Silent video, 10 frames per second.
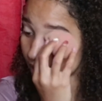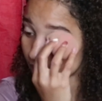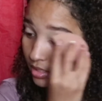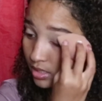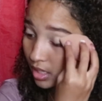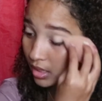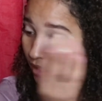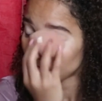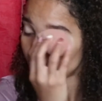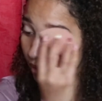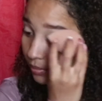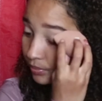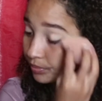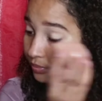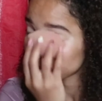It takes a
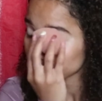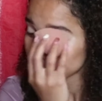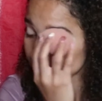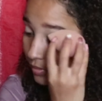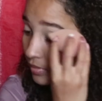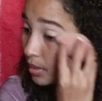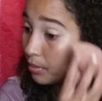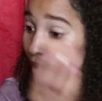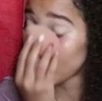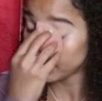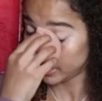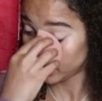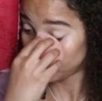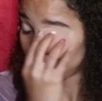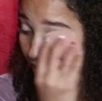little pounding,